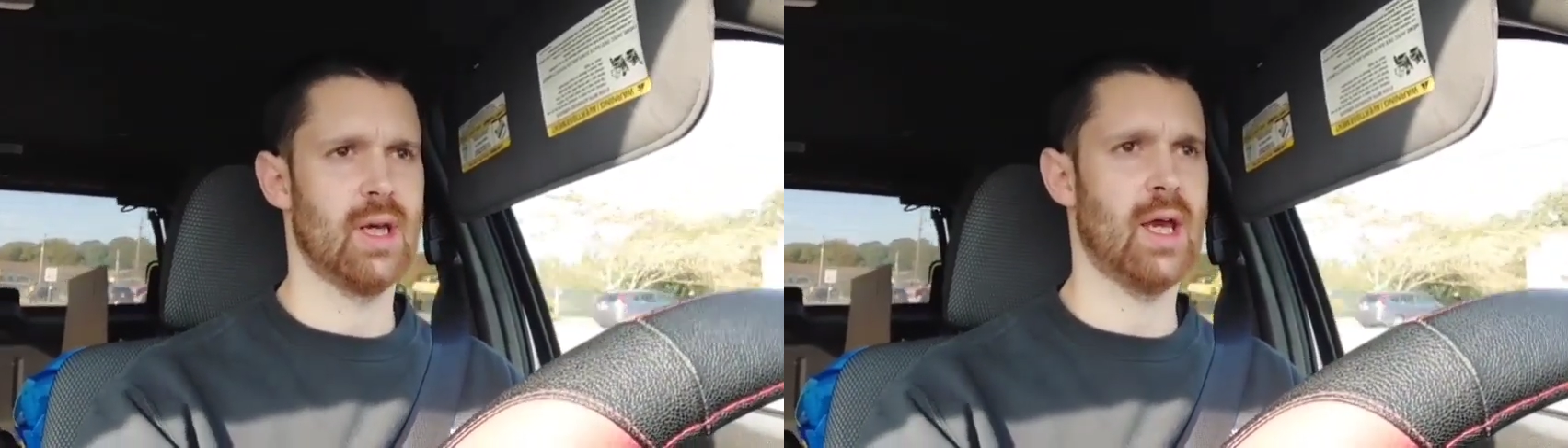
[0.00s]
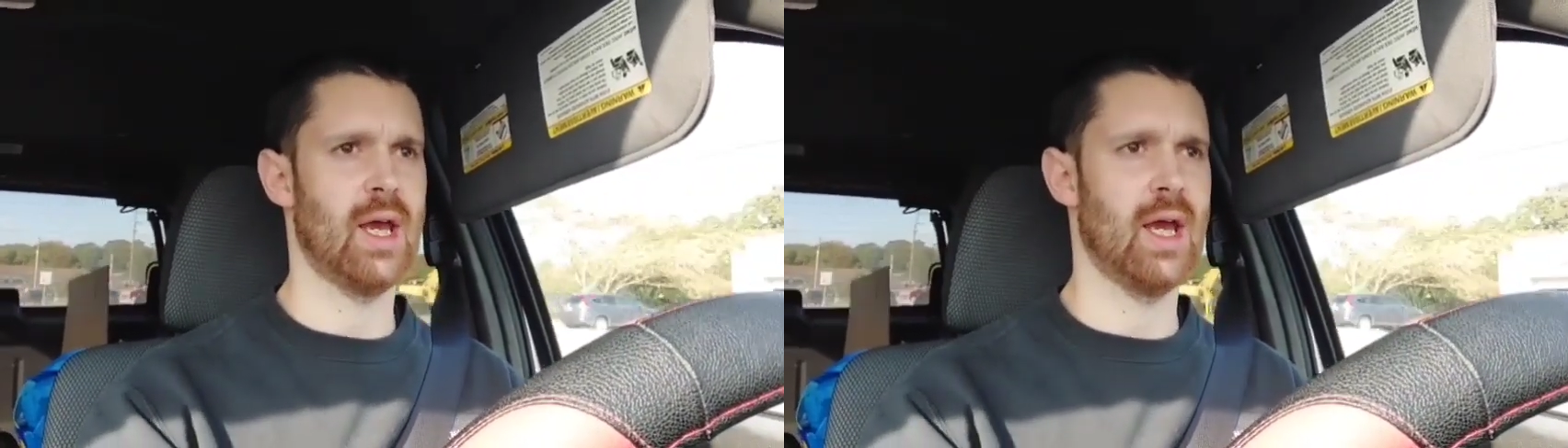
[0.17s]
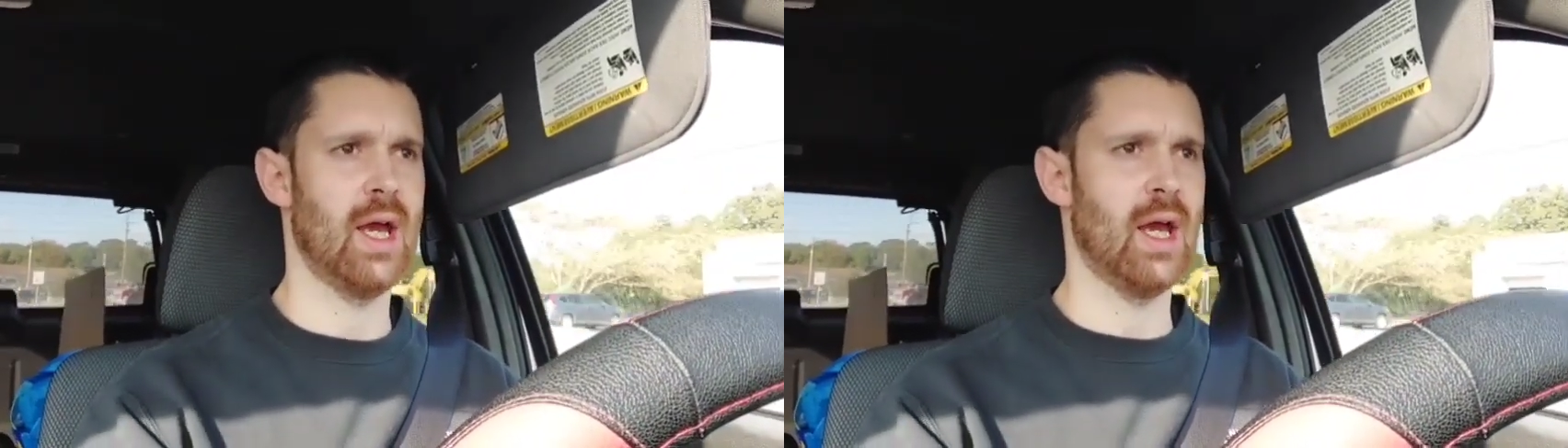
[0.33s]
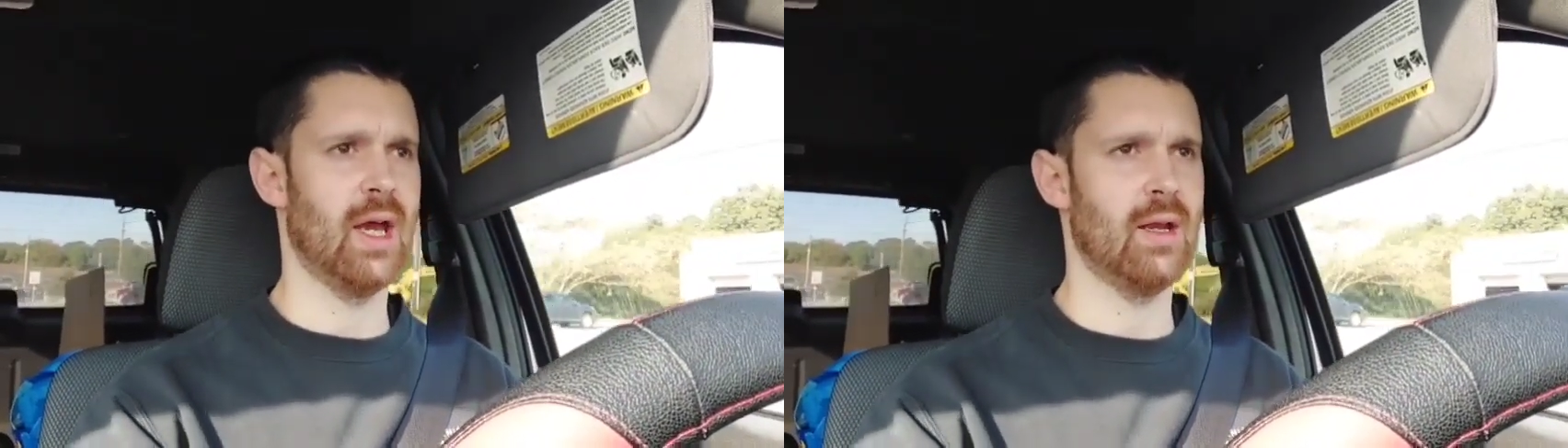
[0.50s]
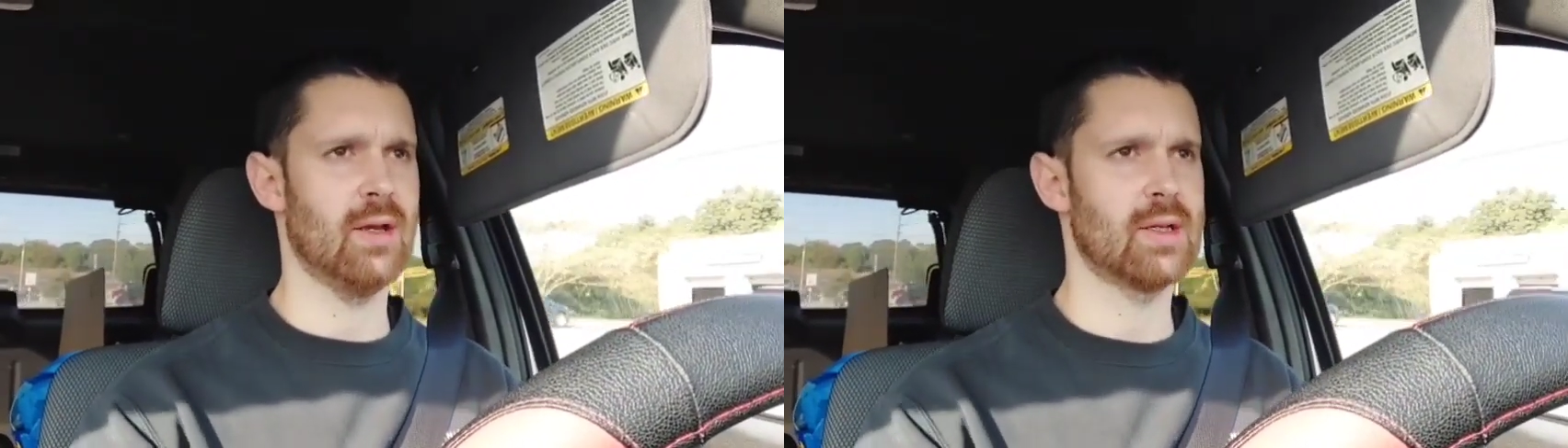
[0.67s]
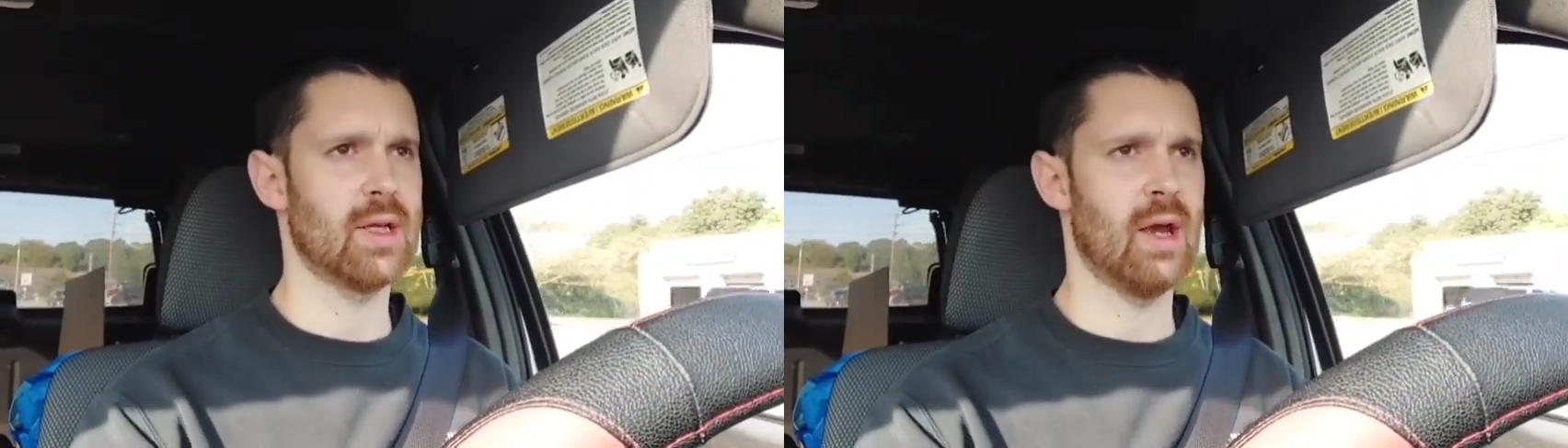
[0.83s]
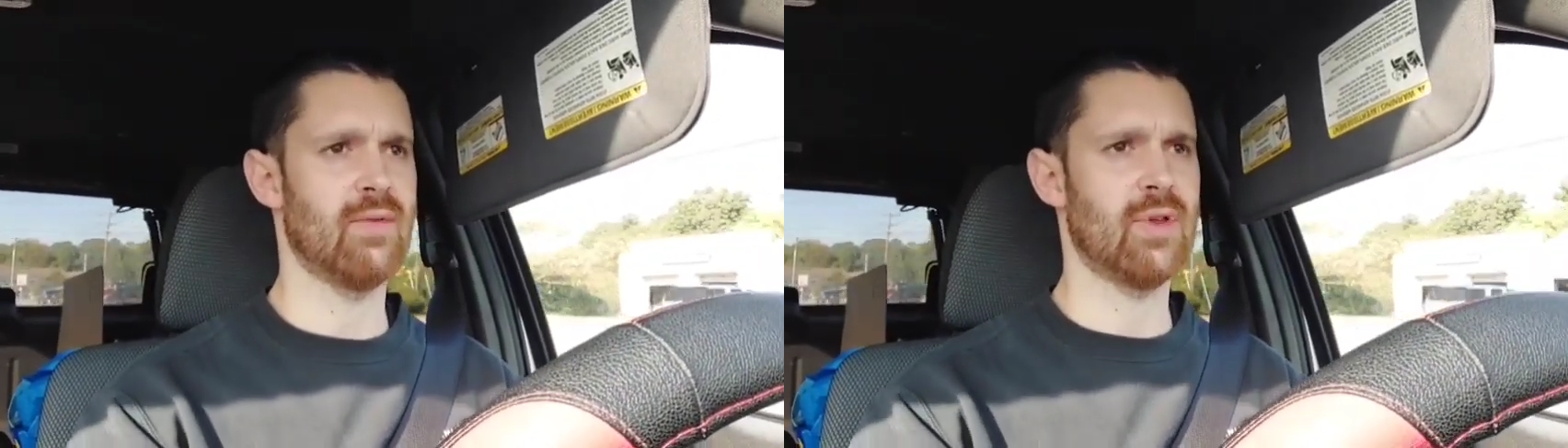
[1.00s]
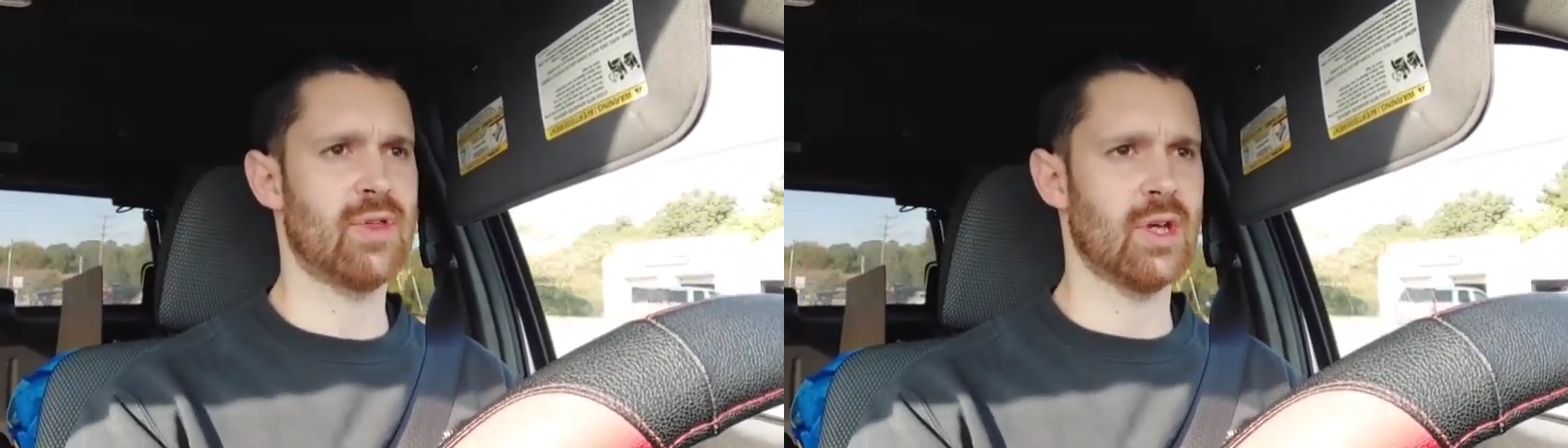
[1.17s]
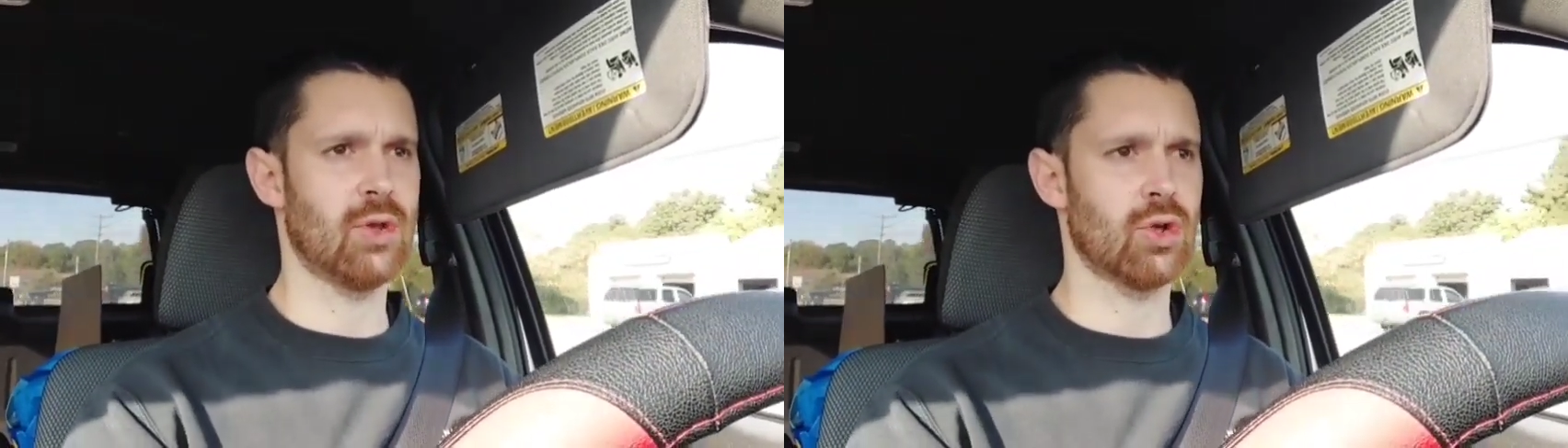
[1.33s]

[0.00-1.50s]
and everything